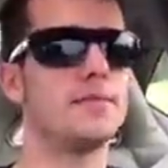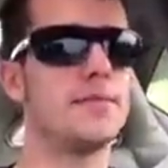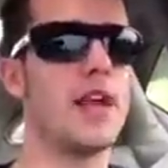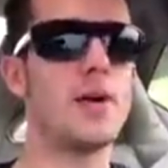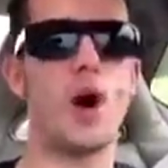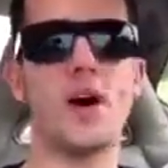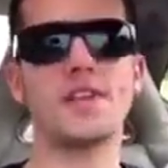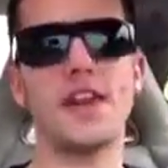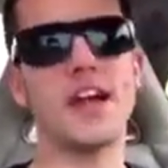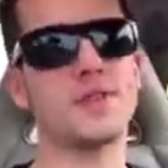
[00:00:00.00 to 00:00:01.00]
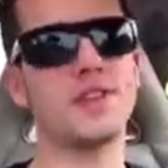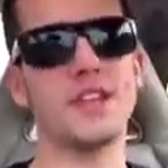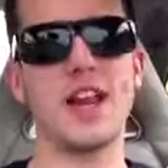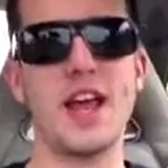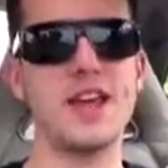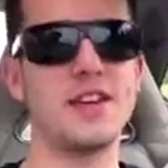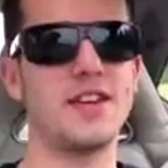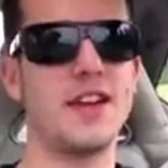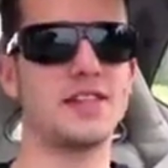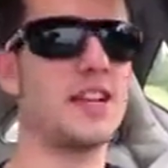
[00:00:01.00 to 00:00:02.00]
yeah, off to Nashville today,
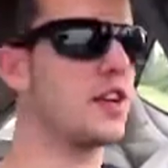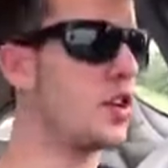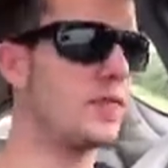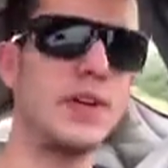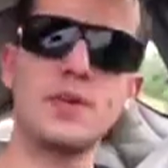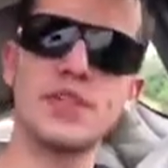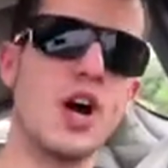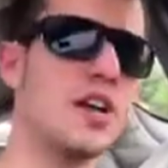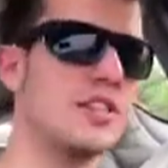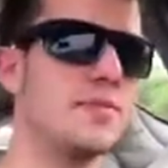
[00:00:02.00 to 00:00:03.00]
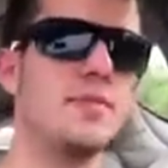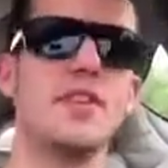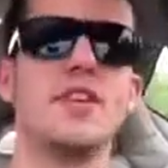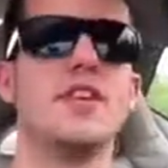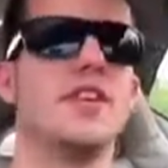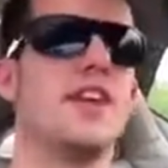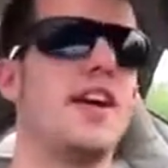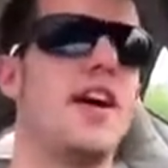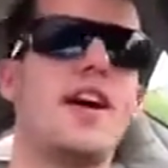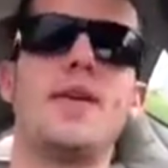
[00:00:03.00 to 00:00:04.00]
and said Cookeville was awesome.
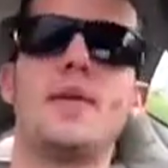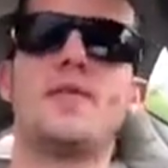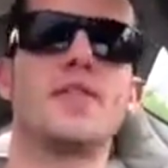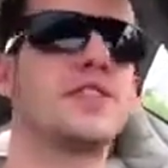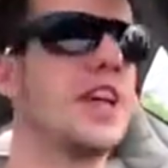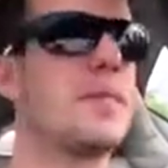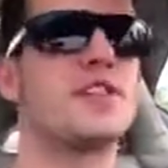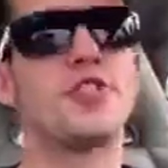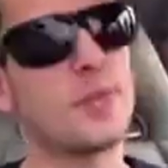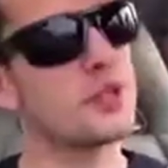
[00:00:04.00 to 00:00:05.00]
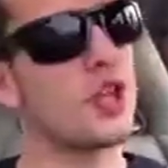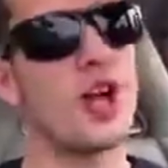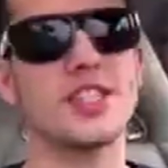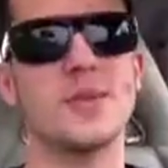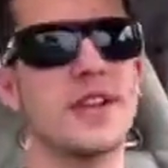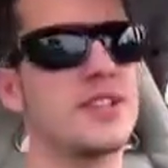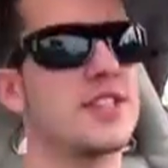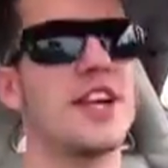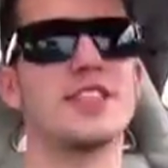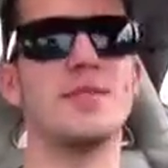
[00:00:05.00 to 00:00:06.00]
My first day of my trip was awesome. I
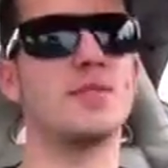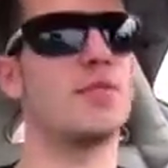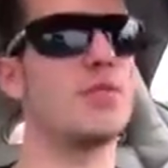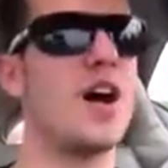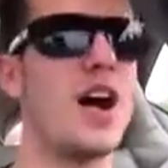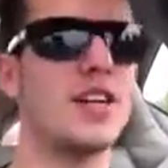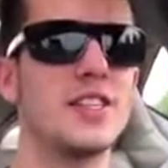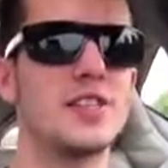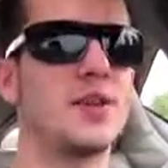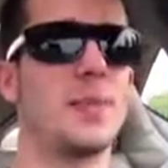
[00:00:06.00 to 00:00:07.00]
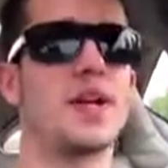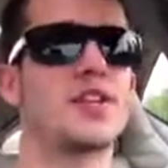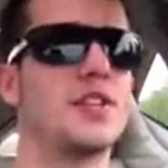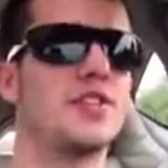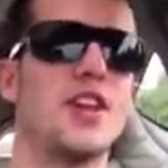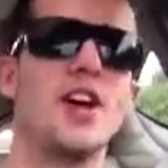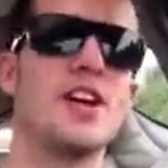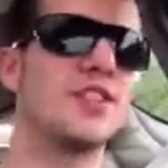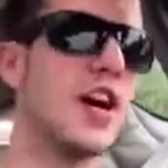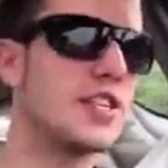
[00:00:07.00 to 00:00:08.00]
just got some rocking good pictures.
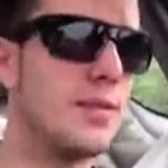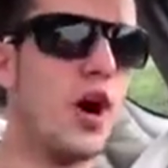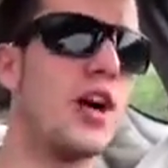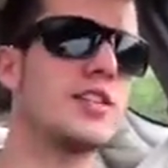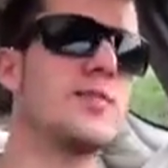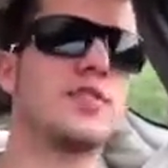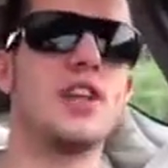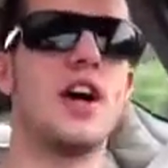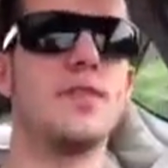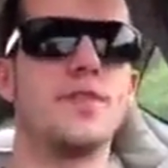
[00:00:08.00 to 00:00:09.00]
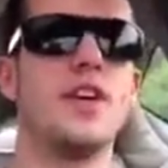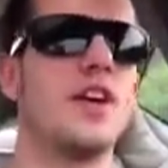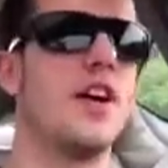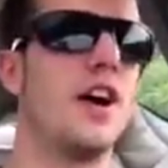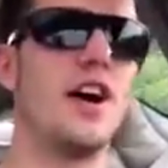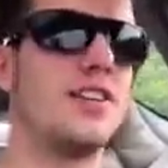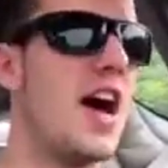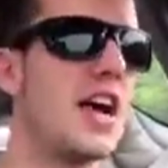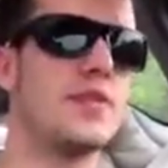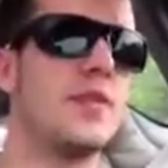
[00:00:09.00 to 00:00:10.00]
Saw some awesome stuff.
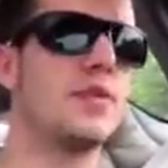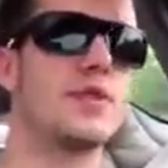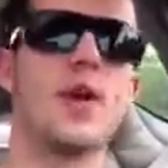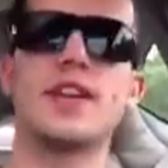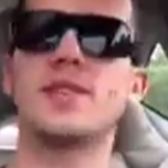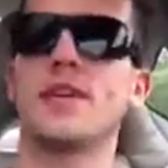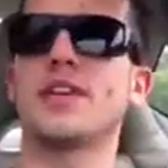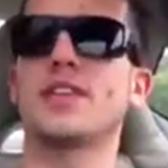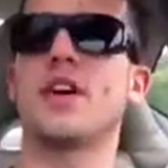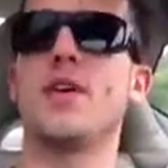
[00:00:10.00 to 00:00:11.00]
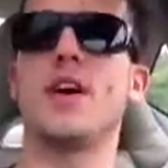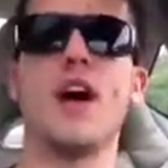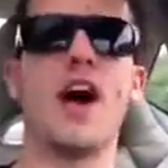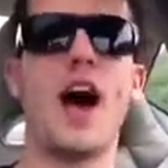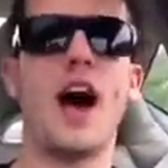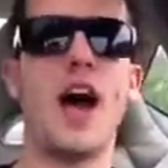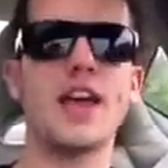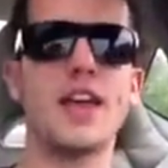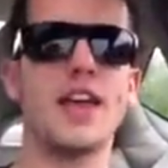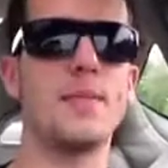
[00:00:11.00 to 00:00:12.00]
Knoxville was great to me. So, I
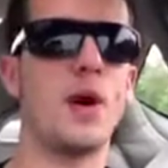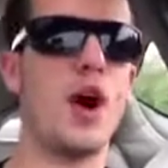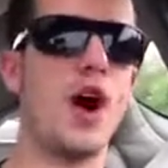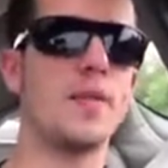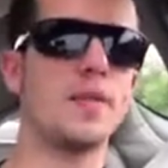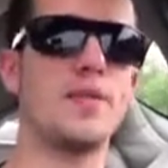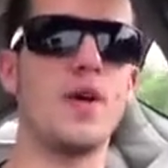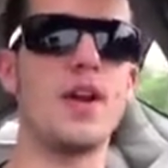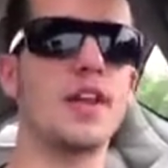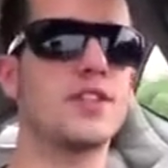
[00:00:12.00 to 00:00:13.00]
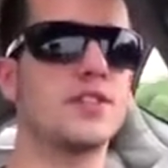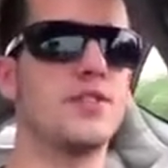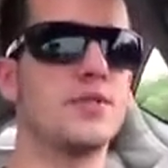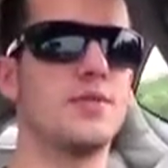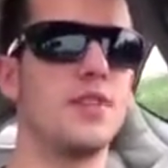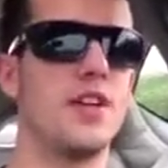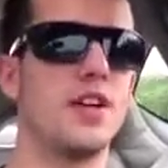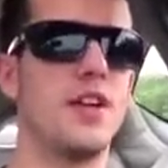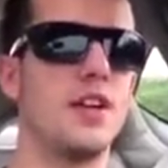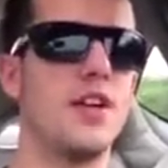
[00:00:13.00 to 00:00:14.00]
am off and running to
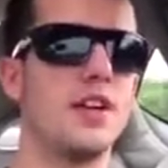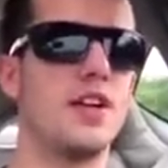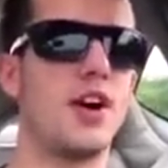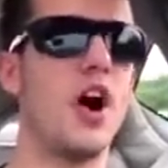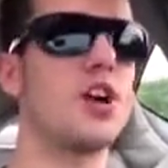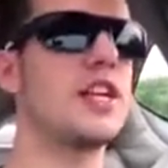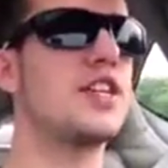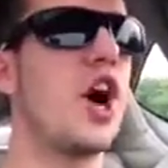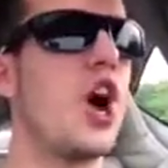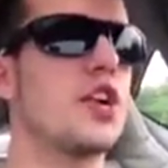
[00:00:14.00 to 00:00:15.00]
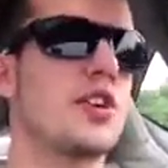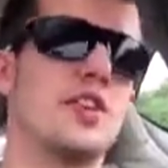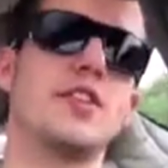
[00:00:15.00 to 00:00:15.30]
Honky Tonk,